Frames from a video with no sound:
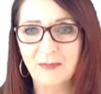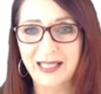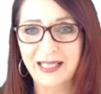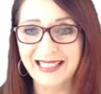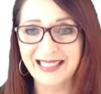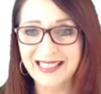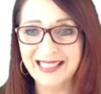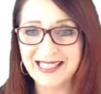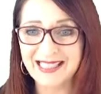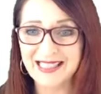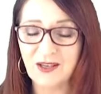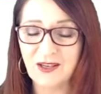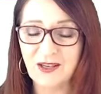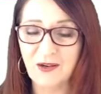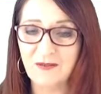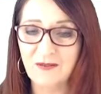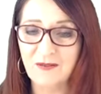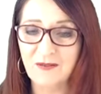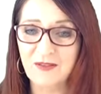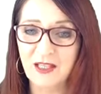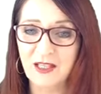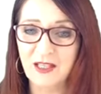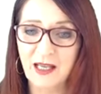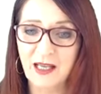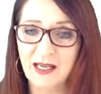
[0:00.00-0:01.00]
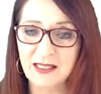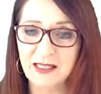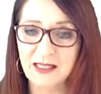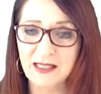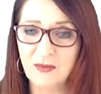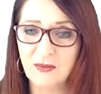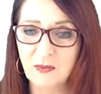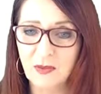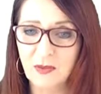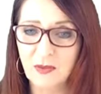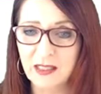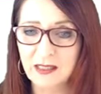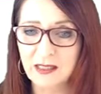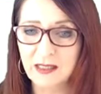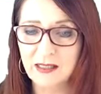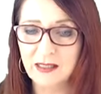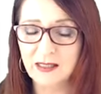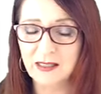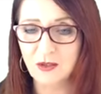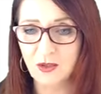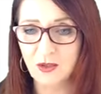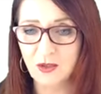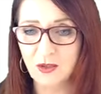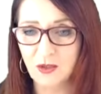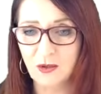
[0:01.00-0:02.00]
listening over the last weeks
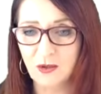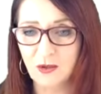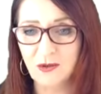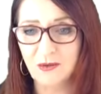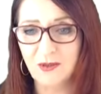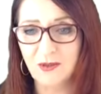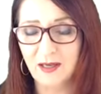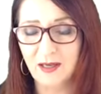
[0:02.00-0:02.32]
to